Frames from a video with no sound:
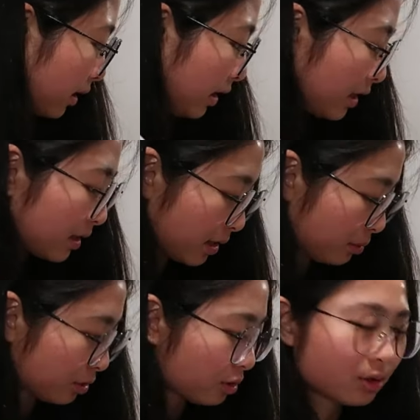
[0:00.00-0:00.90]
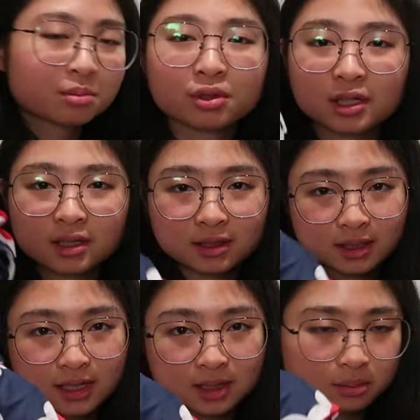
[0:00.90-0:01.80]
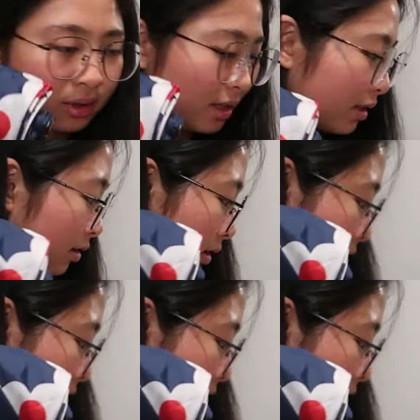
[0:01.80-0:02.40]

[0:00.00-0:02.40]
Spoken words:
next, I'm also gonna bring an umbrella,